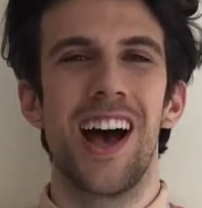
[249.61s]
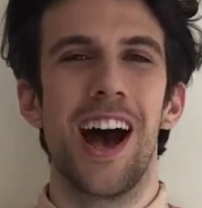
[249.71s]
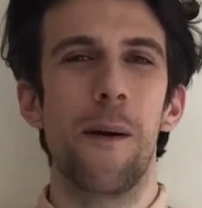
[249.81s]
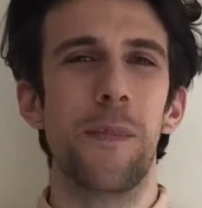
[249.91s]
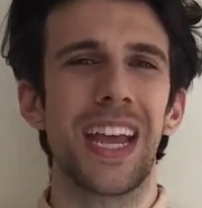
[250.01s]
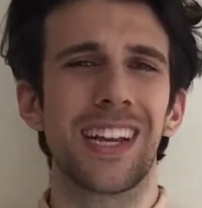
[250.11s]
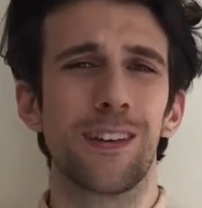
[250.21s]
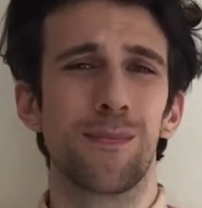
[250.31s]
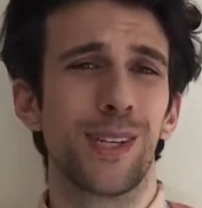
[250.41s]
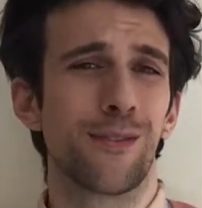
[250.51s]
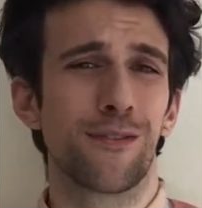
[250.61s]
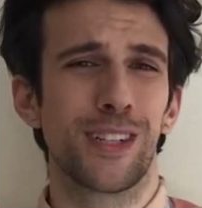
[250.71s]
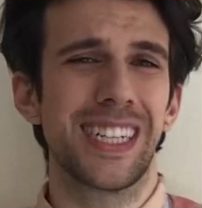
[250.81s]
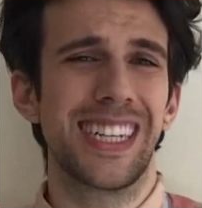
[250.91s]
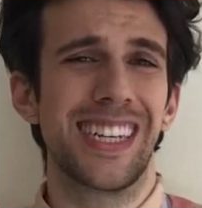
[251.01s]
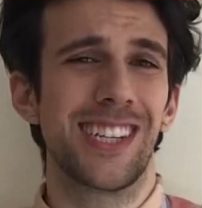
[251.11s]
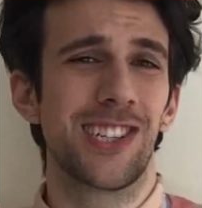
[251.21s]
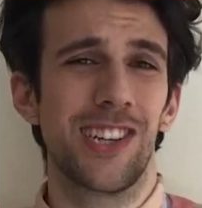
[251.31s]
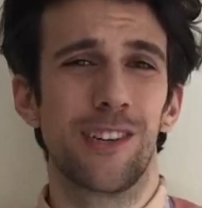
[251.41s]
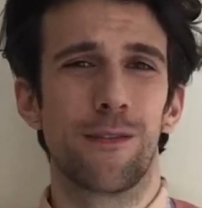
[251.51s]
and can be really
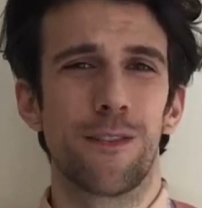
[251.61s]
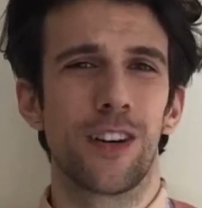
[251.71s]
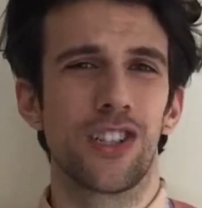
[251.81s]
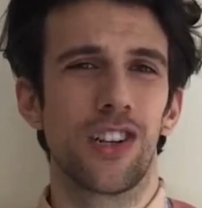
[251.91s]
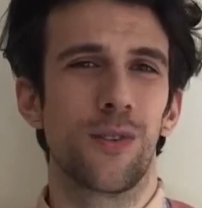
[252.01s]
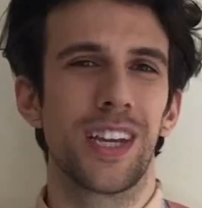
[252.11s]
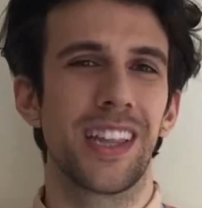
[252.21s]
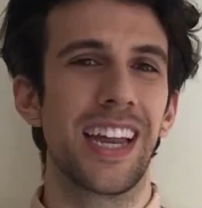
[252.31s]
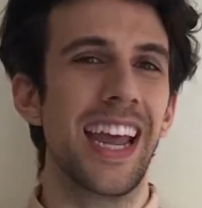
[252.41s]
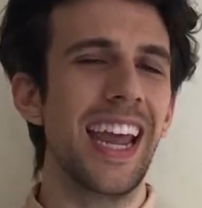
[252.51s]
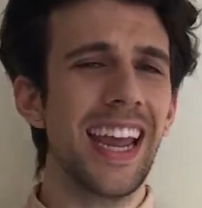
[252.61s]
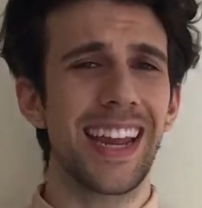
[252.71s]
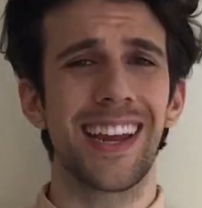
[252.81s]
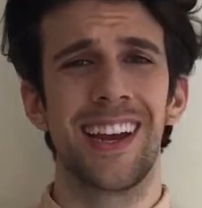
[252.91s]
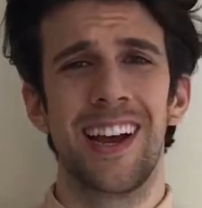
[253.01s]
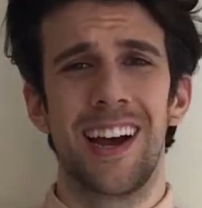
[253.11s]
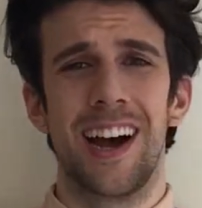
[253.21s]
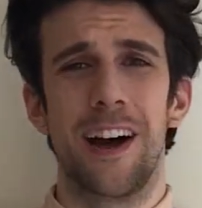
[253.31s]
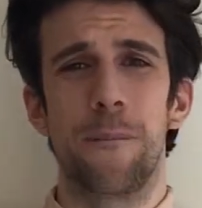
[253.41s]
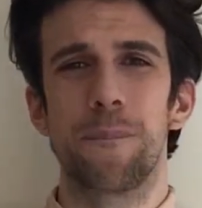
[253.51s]
good for showing that, hey,
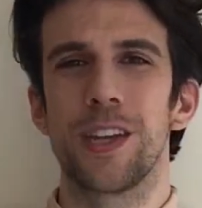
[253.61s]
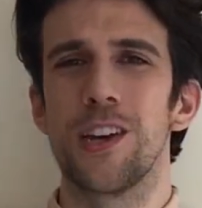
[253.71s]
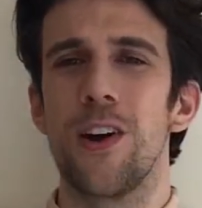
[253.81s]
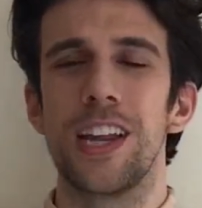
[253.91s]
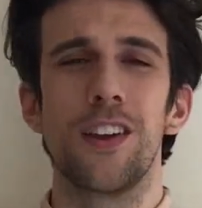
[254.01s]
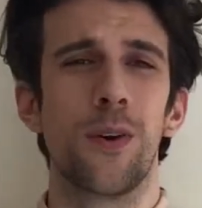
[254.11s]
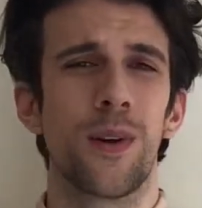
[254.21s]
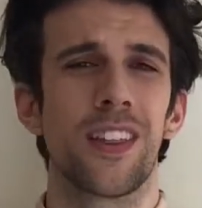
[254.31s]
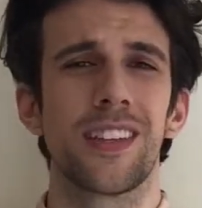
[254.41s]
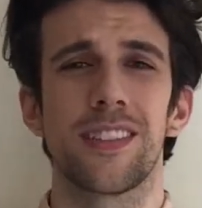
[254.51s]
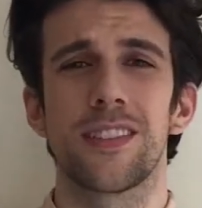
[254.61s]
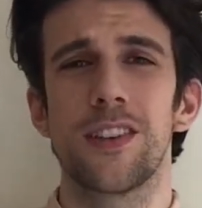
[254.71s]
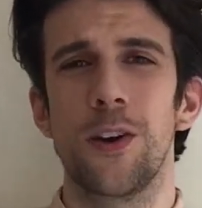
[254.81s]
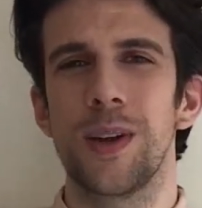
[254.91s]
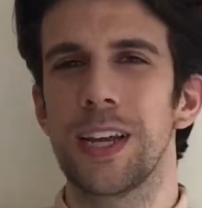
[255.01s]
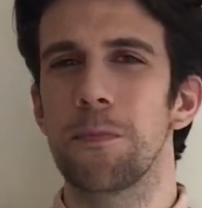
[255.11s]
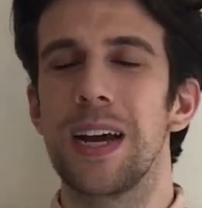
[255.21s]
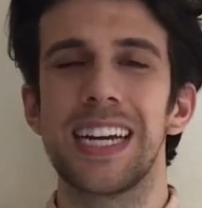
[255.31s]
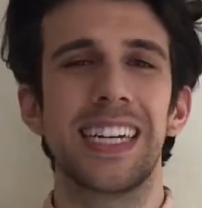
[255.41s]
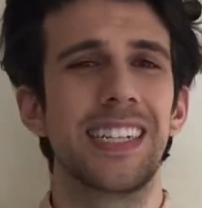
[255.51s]
I know where this is going,
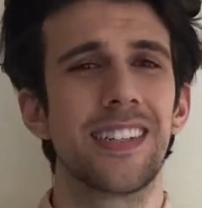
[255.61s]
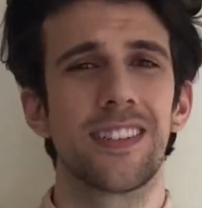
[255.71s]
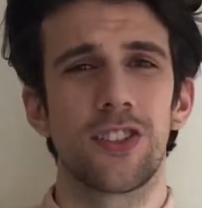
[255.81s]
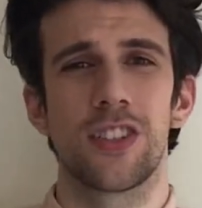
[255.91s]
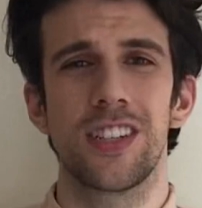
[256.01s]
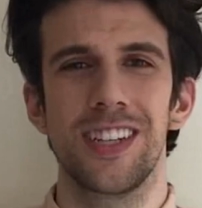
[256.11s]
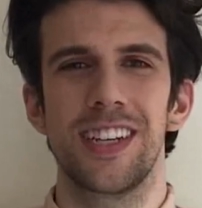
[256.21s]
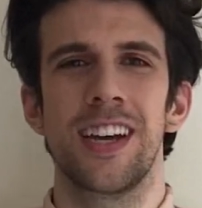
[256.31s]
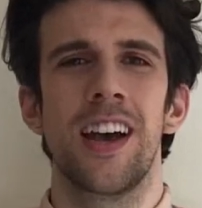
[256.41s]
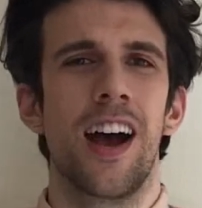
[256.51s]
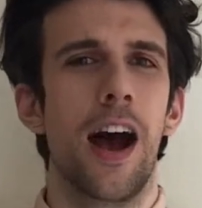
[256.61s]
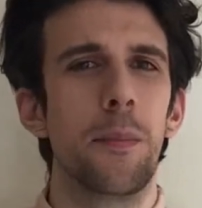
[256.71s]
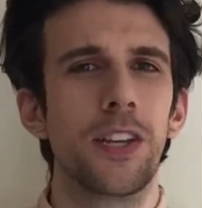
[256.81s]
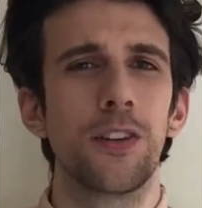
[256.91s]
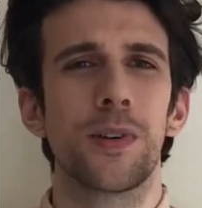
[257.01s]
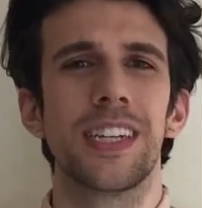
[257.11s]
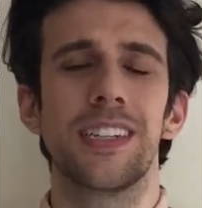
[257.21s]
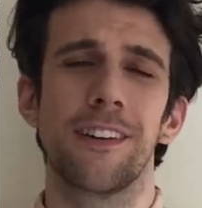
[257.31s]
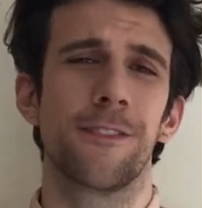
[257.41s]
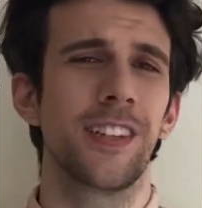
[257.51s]
my ideas are good, and you can
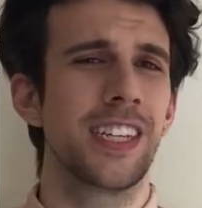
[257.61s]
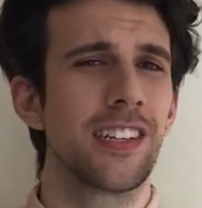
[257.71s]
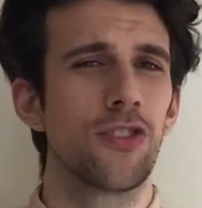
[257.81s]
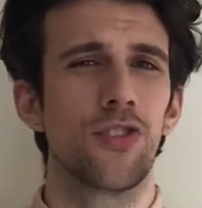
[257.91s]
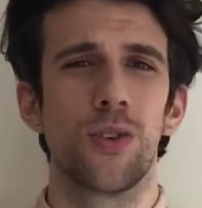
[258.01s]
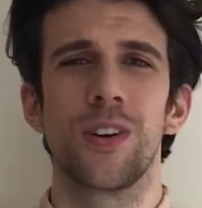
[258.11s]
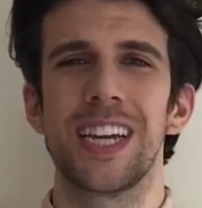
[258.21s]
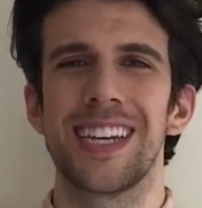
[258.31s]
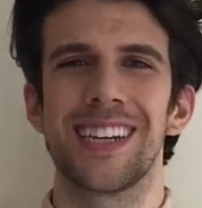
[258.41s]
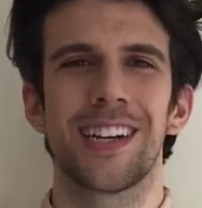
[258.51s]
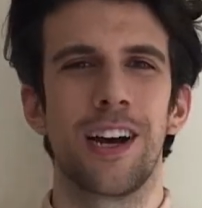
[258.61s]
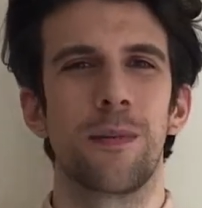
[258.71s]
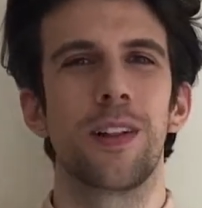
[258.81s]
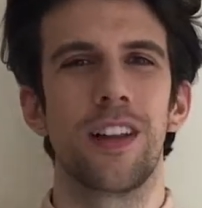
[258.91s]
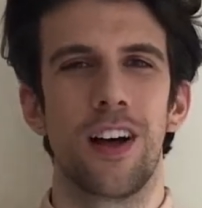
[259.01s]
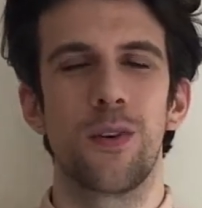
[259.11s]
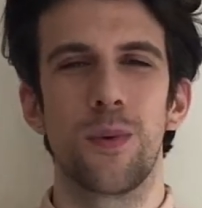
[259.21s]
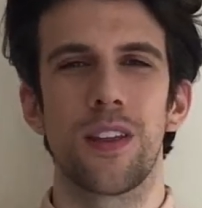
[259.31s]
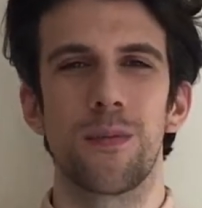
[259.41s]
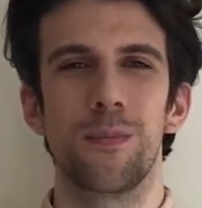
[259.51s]
definitely join and come along
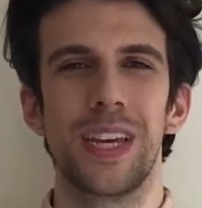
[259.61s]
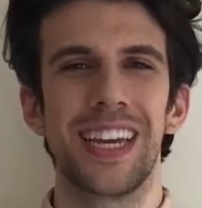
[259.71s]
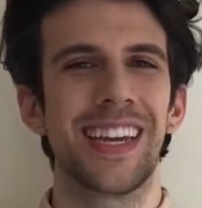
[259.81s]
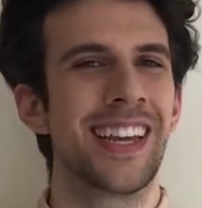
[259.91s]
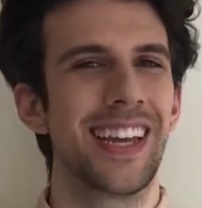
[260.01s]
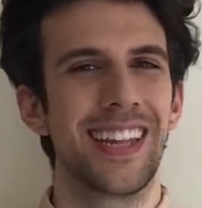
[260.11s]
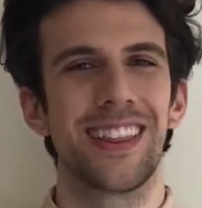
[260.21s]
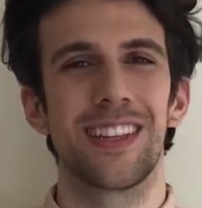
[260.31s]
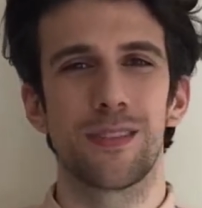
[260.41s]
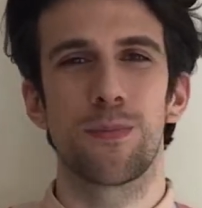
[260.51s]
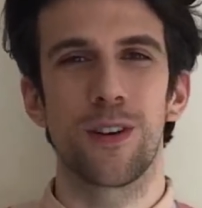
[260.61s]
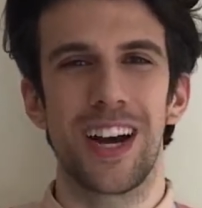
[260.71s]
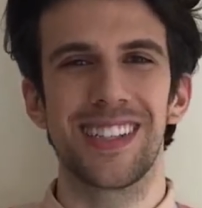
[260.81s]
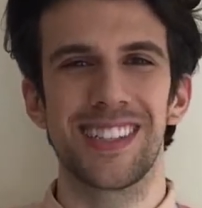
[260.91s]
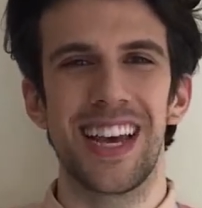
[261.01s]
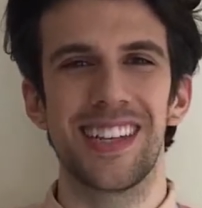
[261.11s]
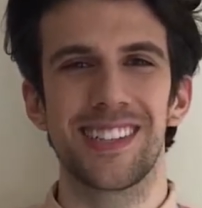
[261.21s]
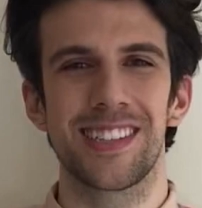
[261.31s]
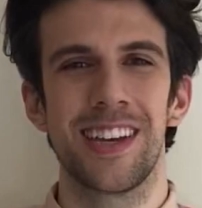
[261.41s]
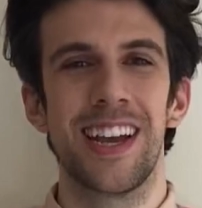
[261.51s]
with me in this
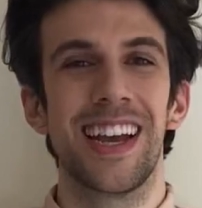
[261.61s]
process.